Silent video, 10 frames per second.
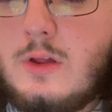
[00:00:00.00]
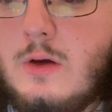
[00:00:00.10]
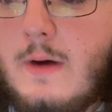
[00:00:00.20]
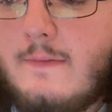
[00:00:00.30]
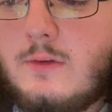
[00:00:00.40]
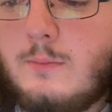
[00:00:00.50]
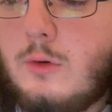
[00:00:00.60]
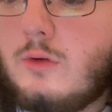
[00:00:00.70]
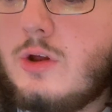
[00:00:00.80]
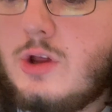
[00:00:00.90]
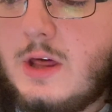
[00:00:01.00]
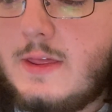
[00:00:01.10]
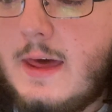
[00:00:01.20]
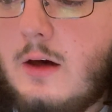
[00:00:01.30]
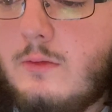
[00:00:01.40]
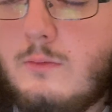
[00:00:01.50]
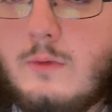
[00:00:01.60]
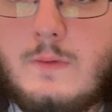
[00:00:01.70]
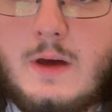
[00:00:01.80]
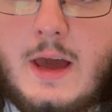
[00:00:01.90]
you have to pull the sheath out,
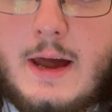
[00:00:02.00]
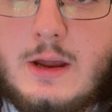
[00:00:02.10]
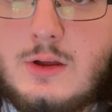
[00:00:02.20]
with the guiding